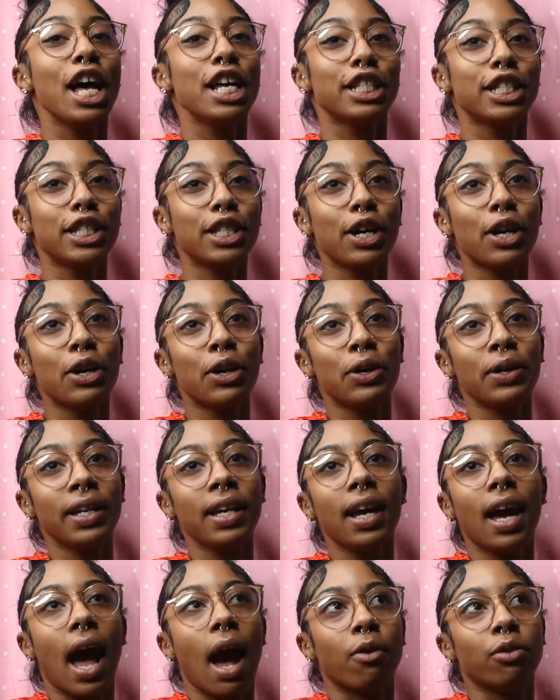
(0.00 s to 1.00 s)
so
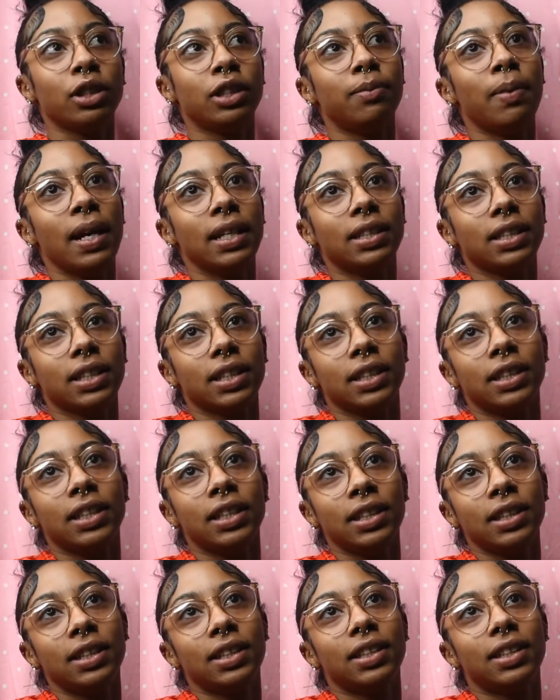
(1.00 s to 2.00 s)
yeah, I was basically
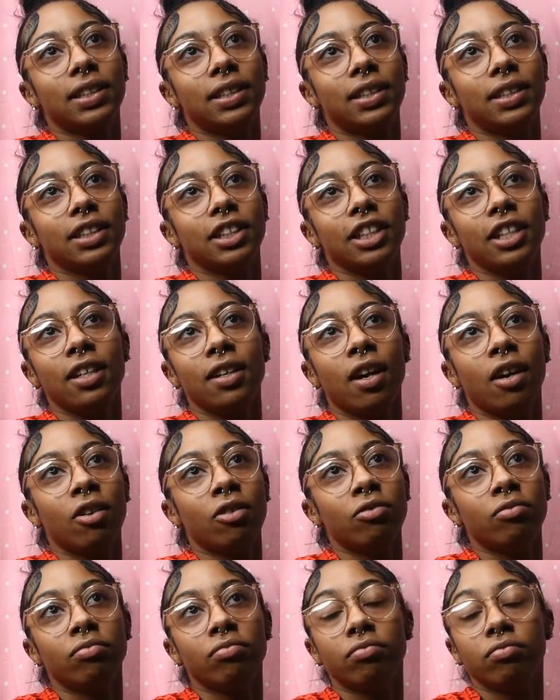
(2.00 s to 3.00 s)
just,
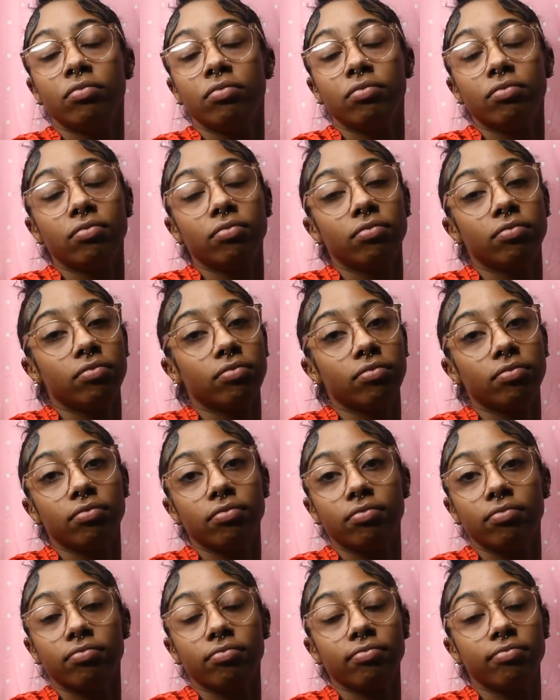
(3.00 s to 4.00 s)

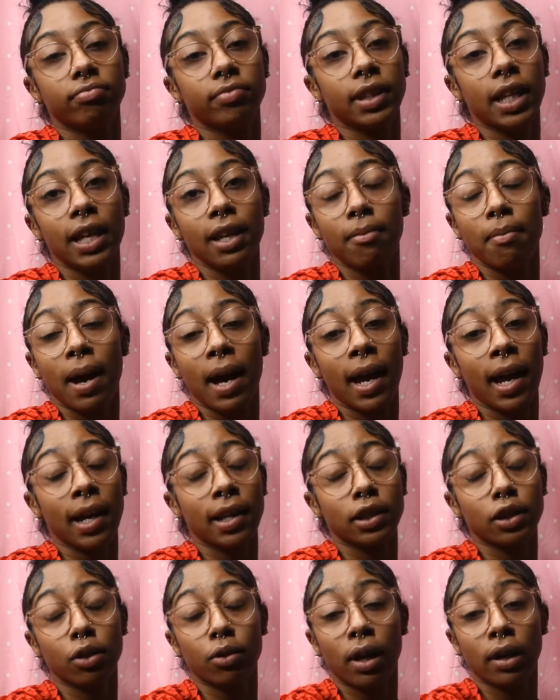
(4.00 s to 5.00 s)
getting my
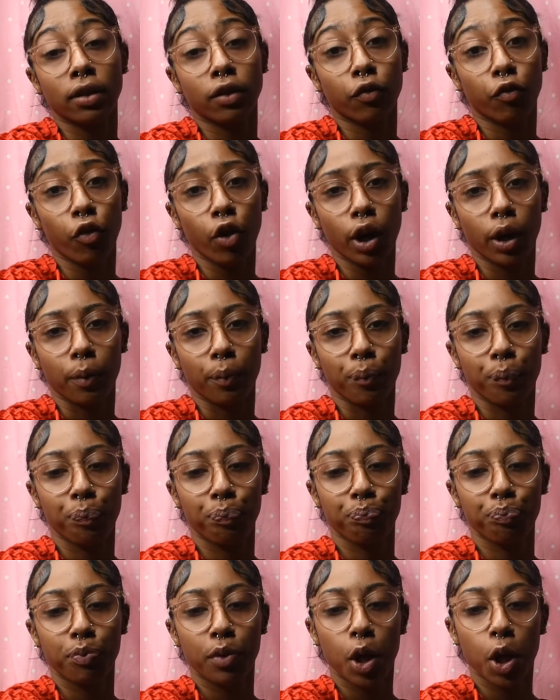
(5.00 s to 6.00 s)
ass tore out the frame.
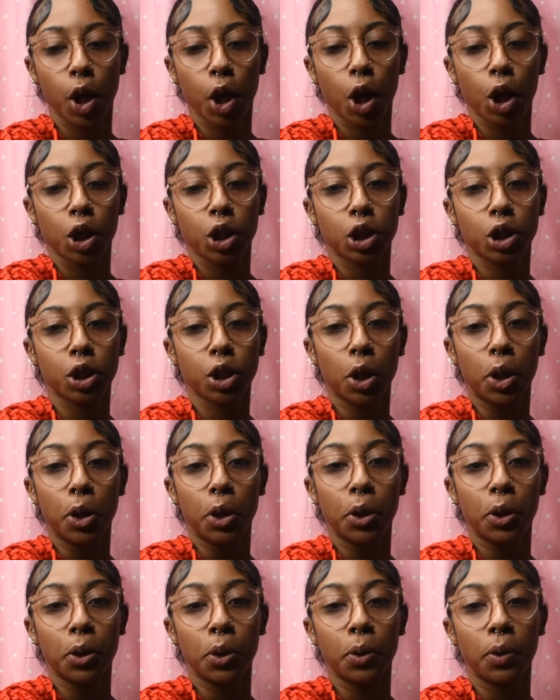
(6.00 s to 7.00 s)

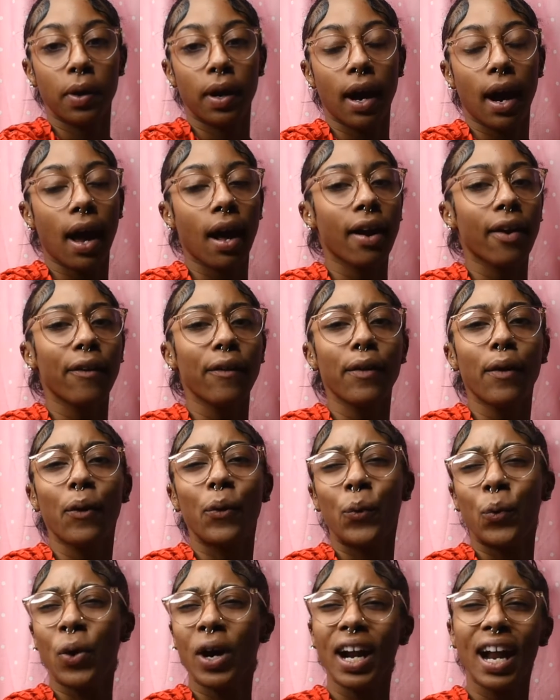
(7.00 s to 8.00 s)
So I don't know
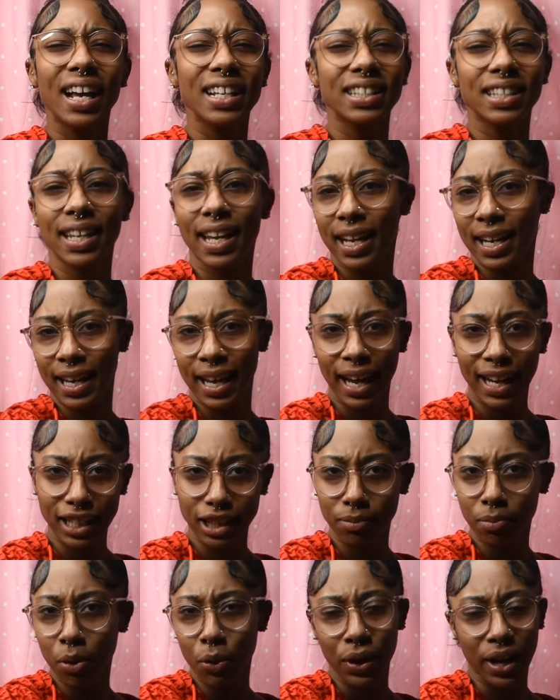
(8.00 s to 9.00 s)
what I said next,
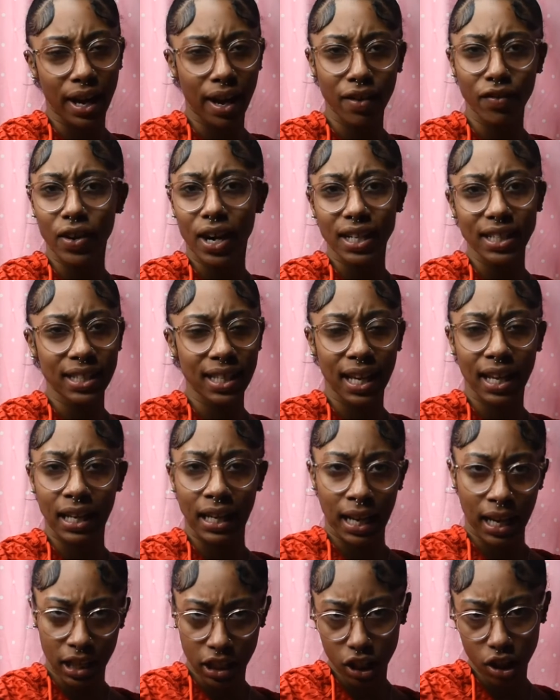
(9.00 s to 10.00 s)
but whatever I said
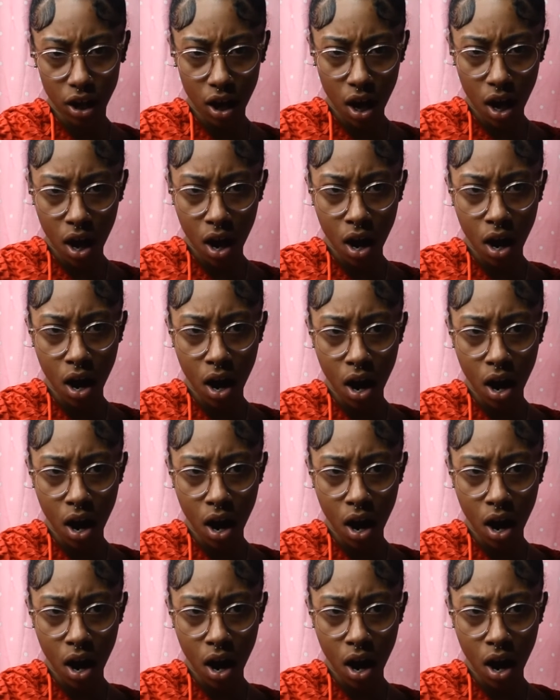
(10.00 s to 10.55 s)
next to her,